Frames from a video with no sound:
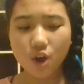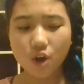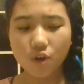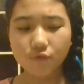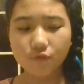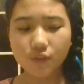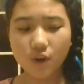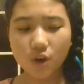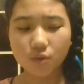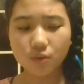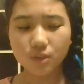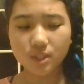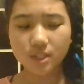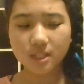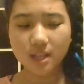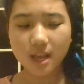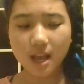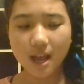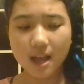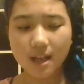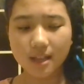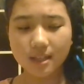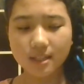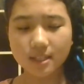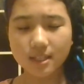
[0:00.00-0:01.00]
of our
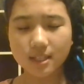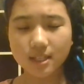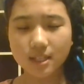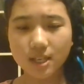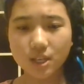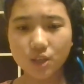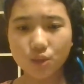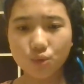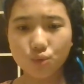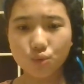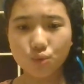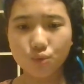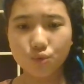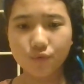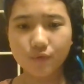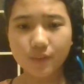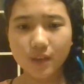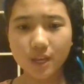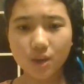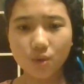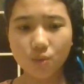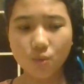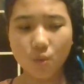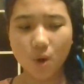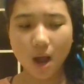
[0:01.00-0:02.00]
suns into
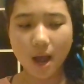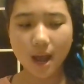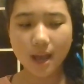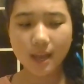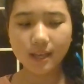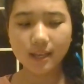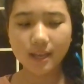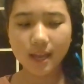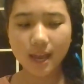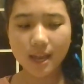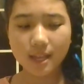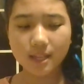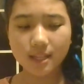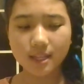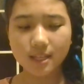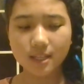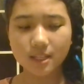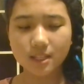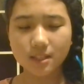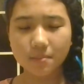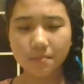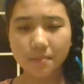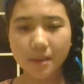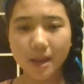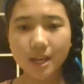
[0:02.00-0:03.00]
VY
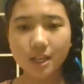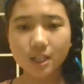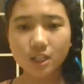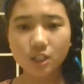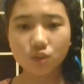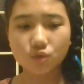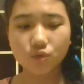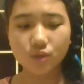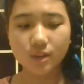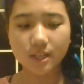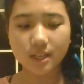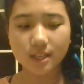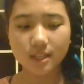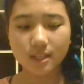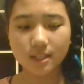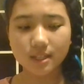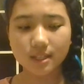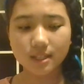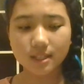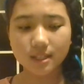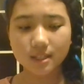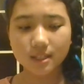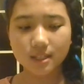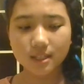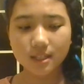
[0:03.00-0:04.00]
Canis
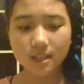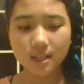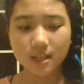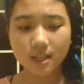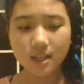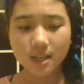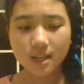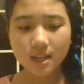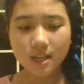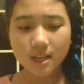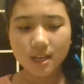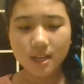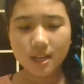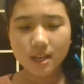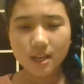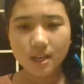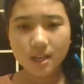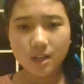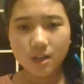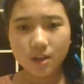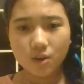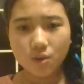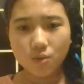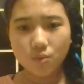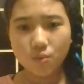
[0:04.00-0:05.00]
Majoris.
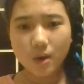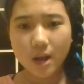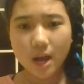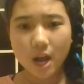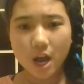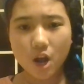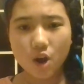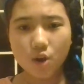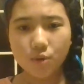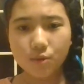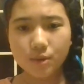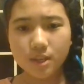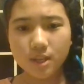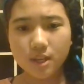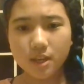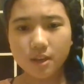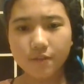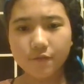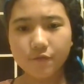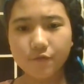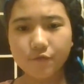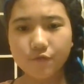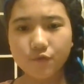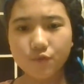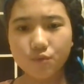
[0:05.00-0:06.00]
Well,
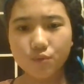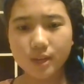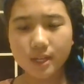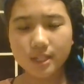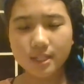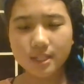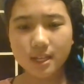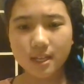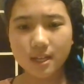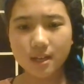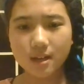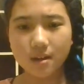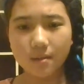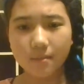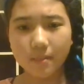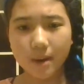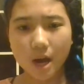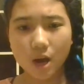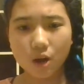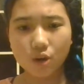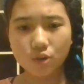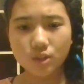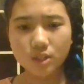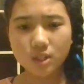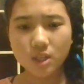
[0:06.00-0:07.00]
if we think
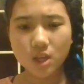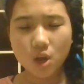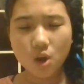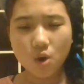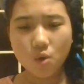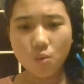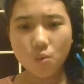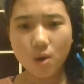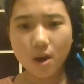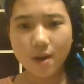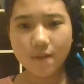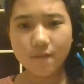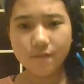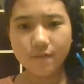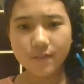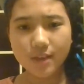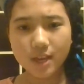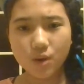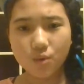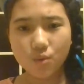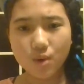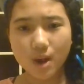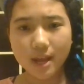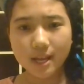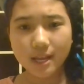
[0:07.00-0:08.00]
about one
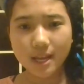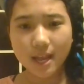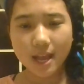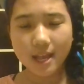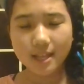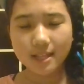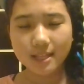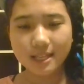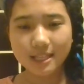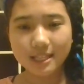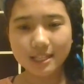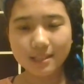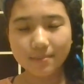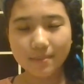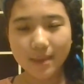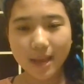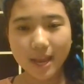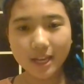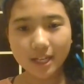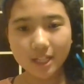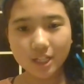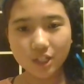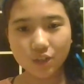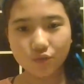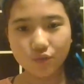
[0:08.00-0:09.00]
VY Canis
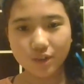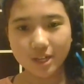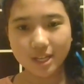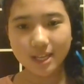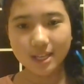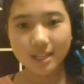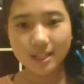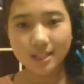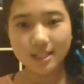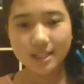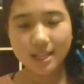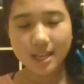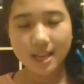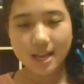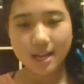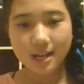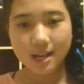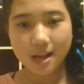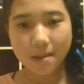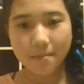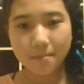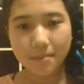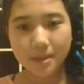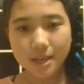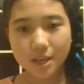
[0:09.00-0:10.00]
Majoris
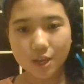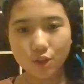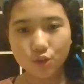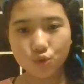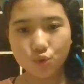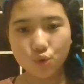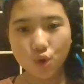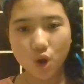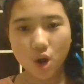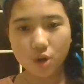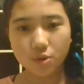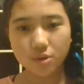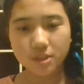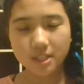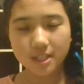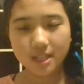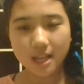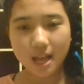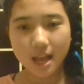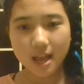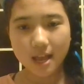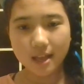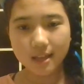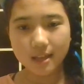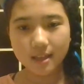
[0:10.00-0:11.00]
compared to our
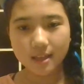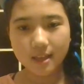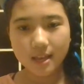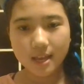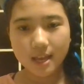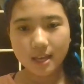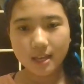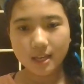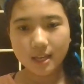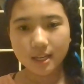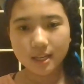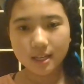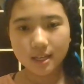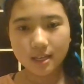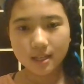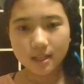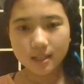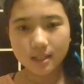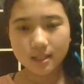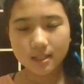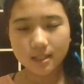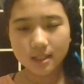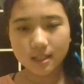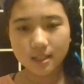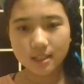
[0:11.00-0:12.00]
Sun, it
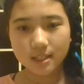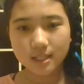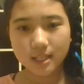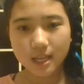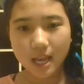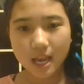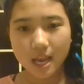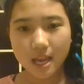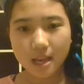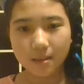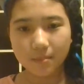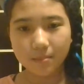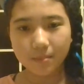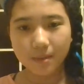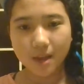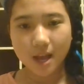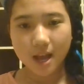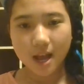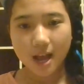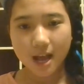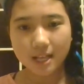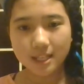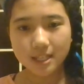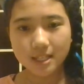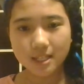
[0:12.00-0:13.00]
is the same
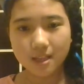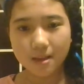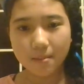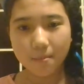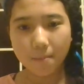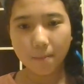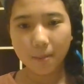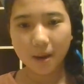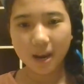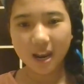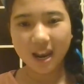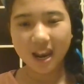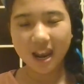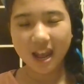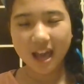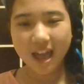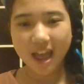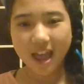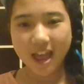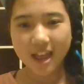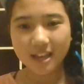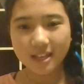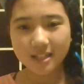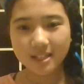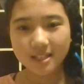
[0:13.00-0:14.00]
as a
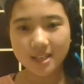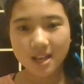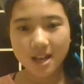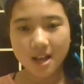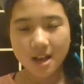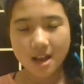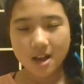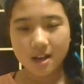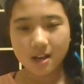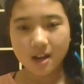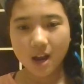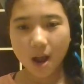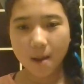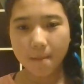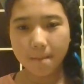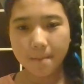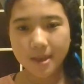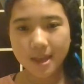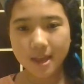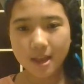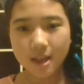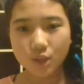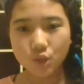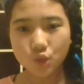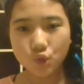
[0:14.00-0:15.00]
plate
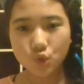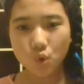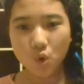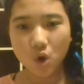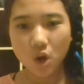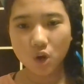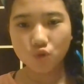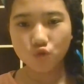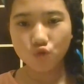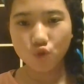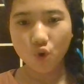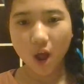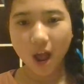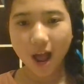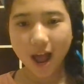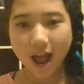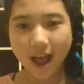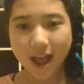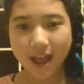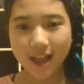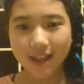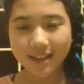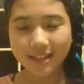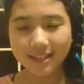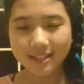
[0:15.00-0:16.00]
compared to a
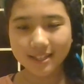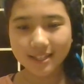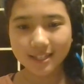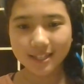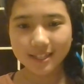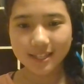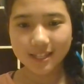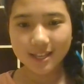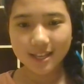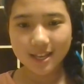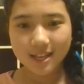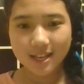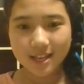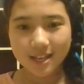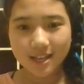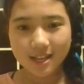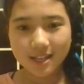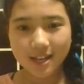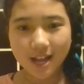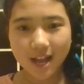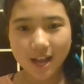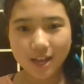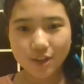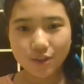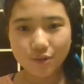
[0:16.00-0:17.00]
rice.
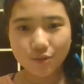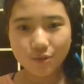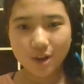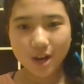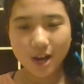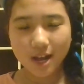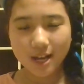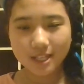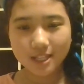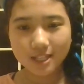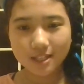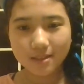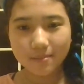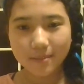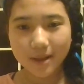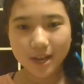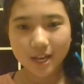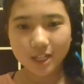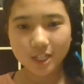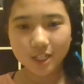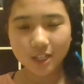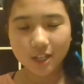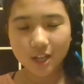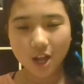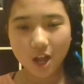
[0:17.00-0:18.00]
Can you guys
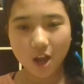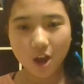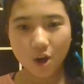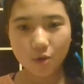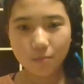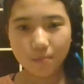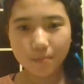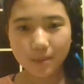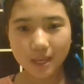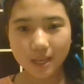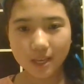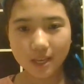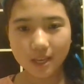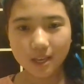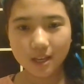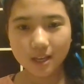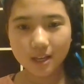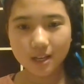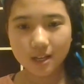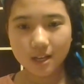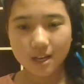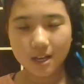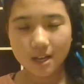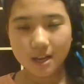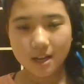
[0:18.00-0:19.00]
imagine how
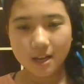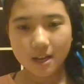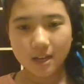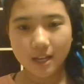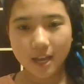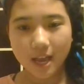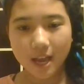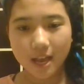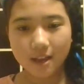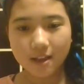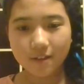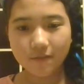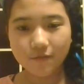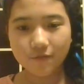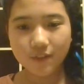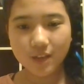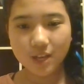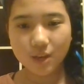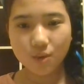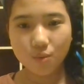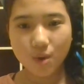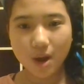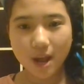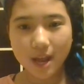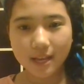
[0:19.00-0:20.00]
big
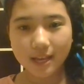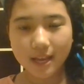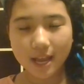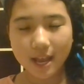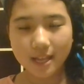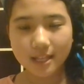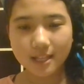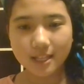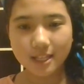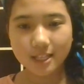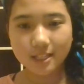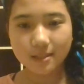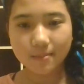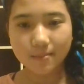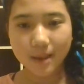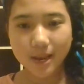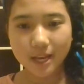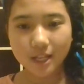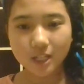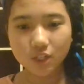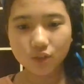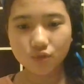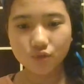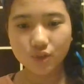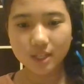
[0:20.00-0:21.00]
VY Canis
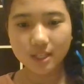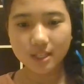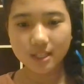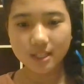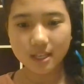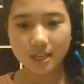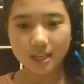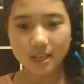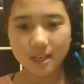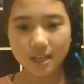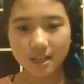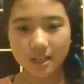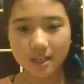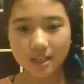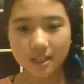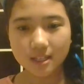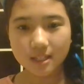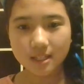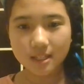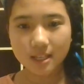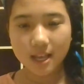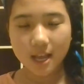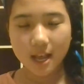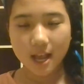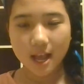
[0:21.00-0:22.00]
Majoris
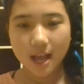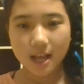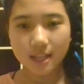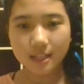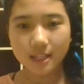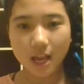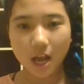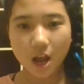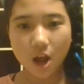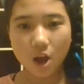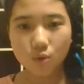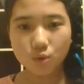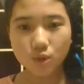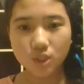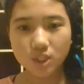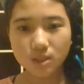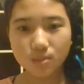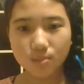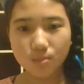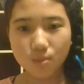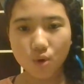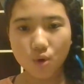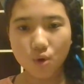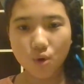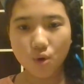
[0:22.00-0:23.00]
is and how
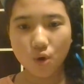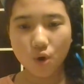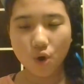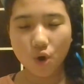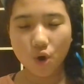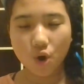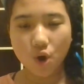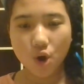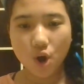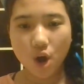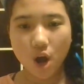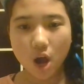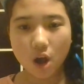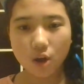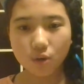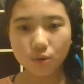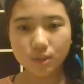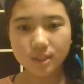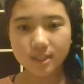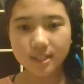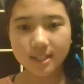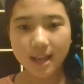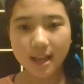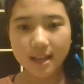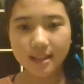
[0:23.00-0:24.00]
small our
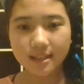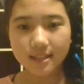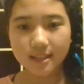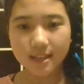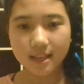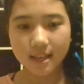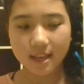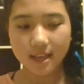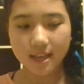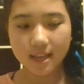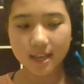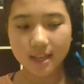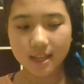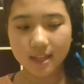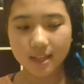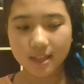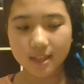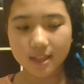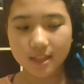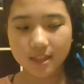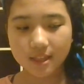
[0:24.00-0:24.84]
Sun is?